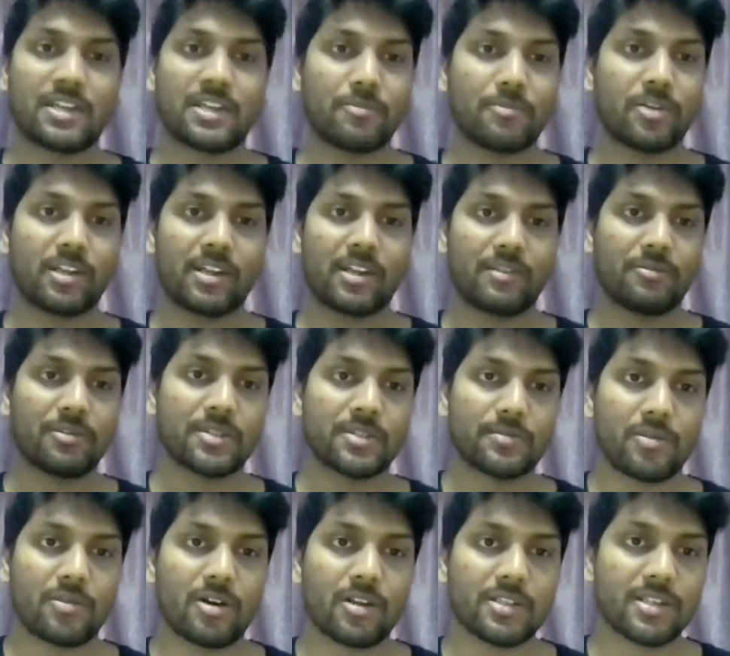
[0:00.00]
I want to get those
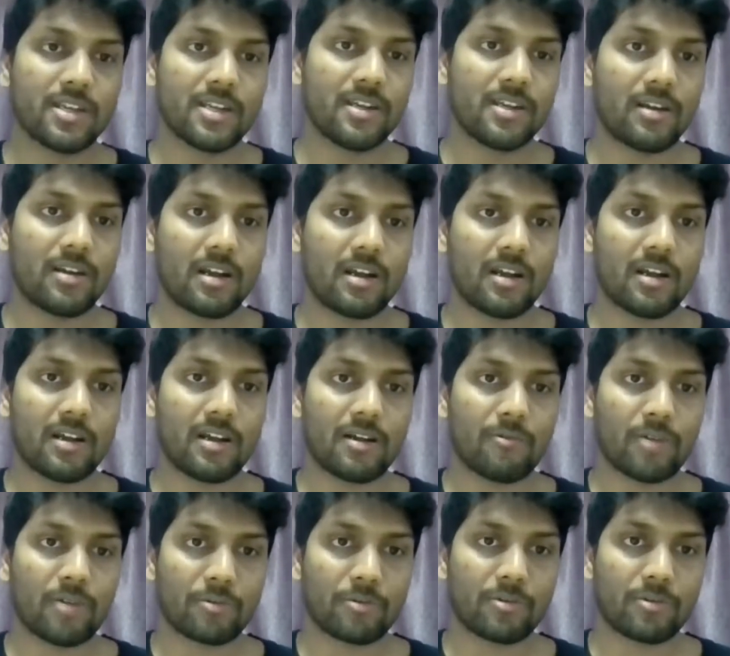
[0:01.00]
points,
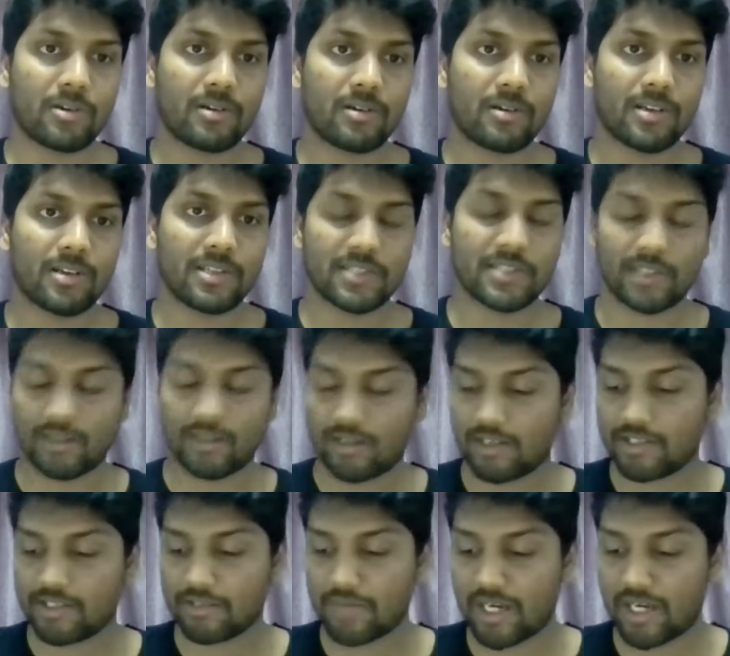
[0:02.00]
whatever is
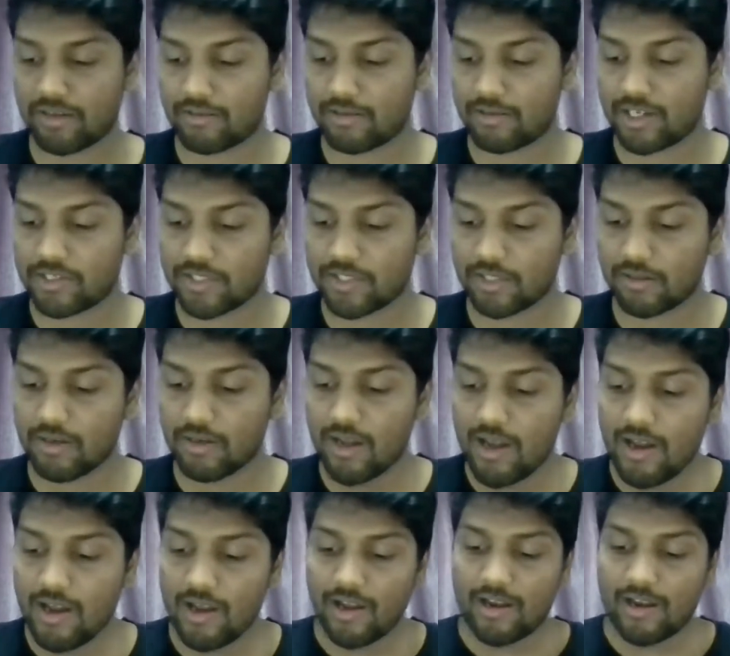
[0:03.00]
the matter, right? So
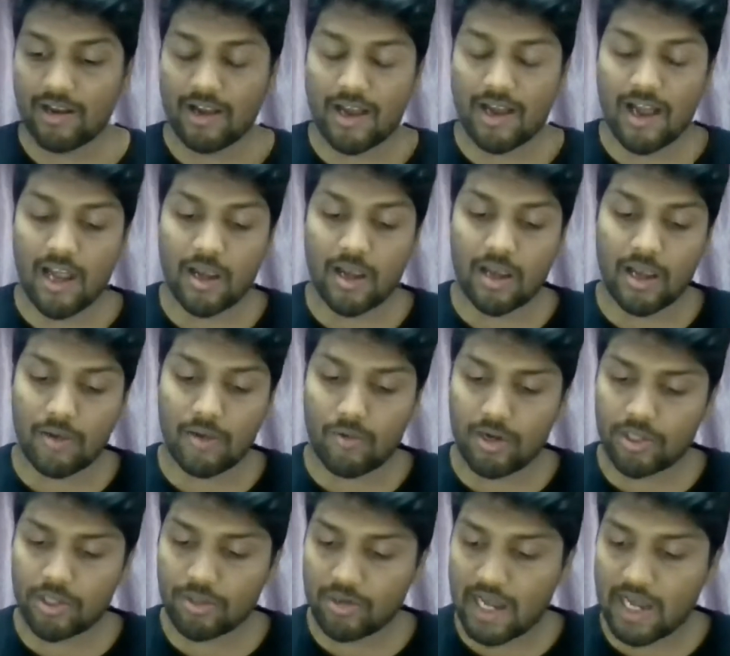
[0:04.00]
I
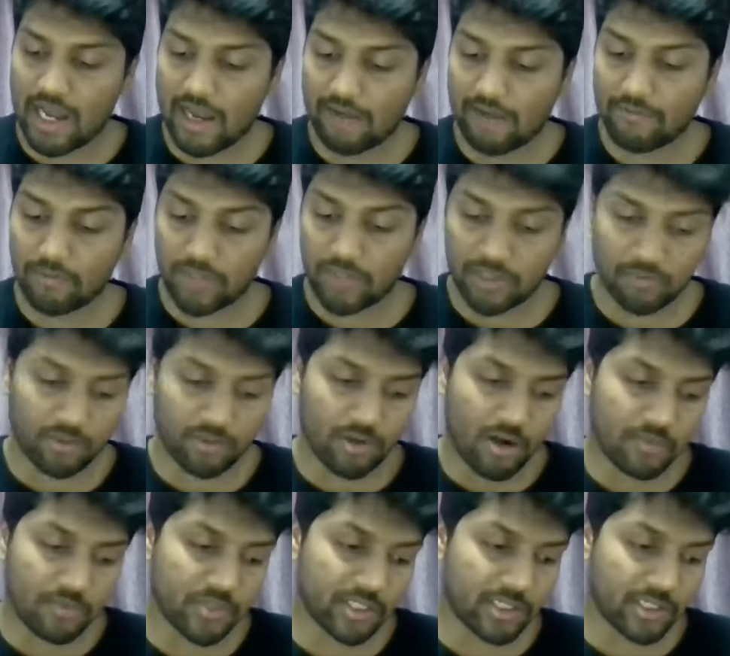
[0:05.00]
want to have a bit more
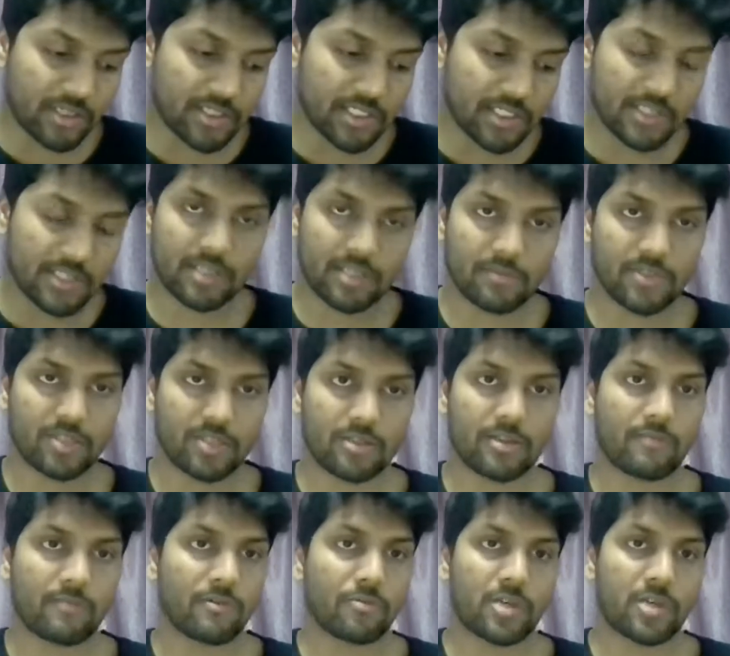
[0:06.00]
objective system so
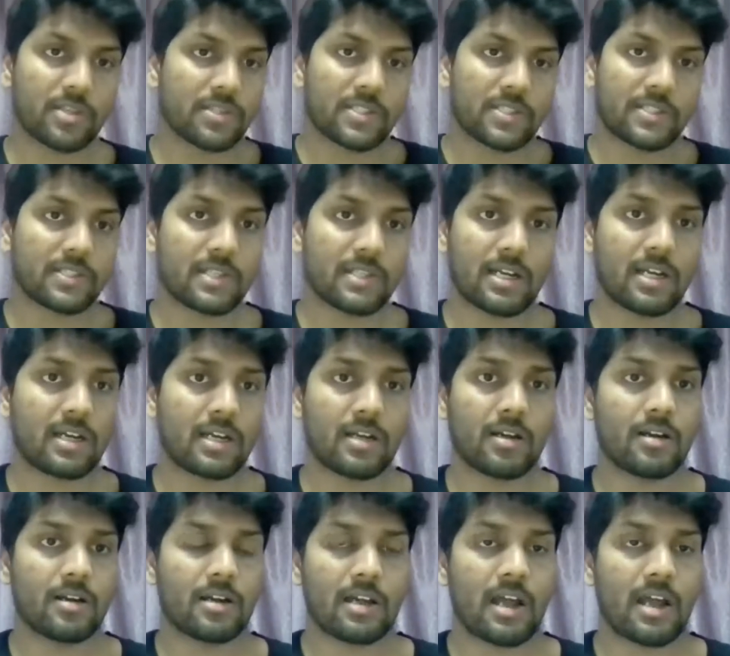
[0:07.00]
everyone's
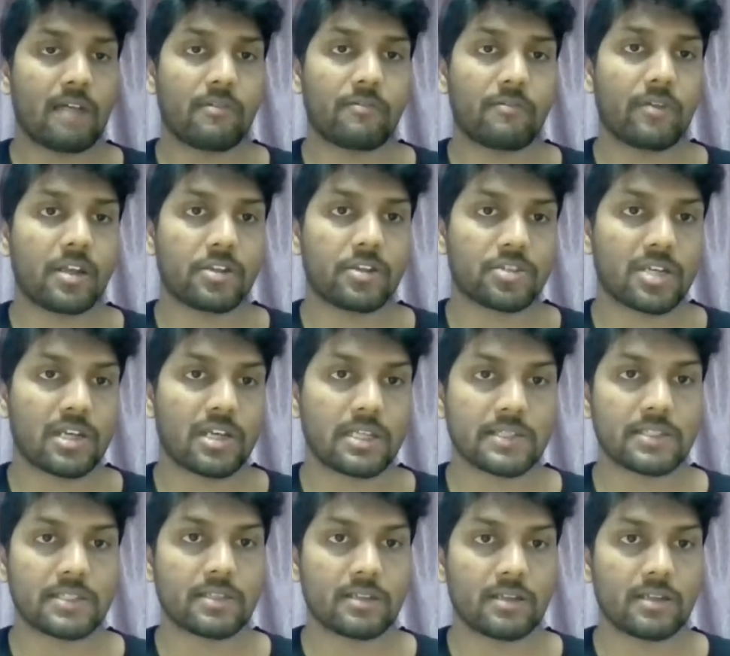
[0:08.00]
have a fair
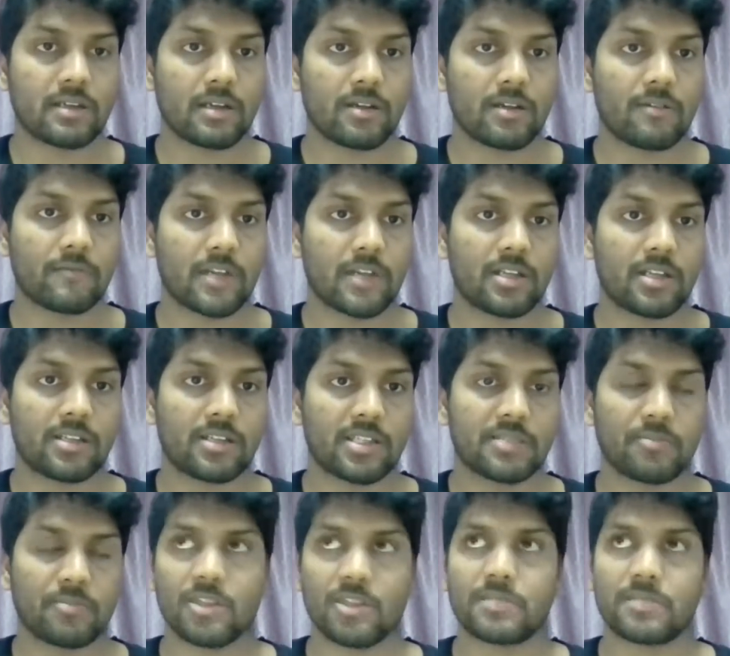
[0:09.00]
chance of getting these points.